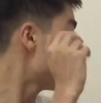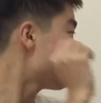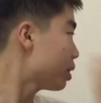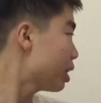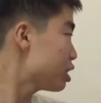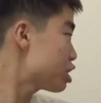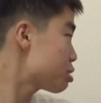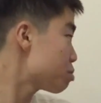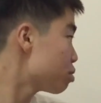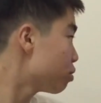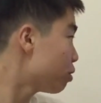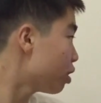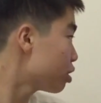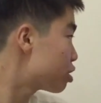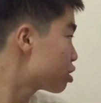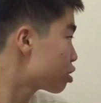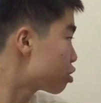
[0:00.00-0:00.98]
Let's just move
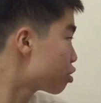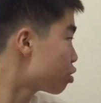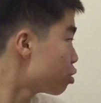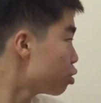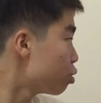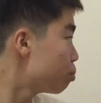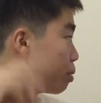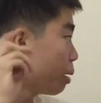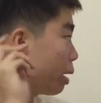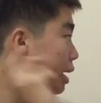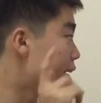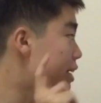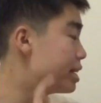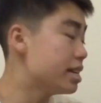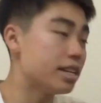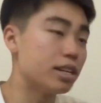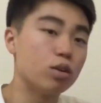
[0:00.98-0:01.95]
on to Group
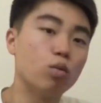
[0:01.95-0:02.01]
D,